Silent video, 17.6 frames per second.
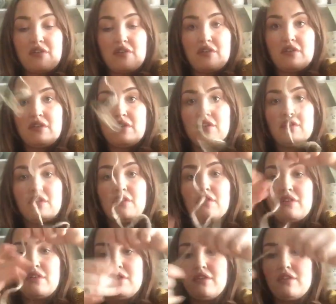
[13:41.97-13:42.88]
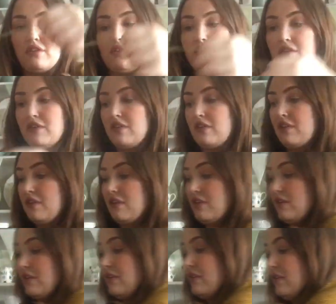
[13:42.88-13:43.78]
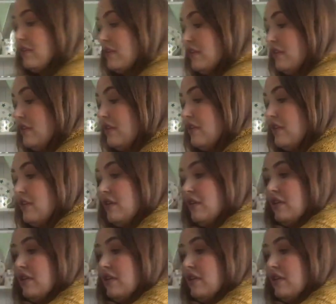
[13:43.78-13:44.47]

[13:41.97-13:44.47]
Nobody speaks.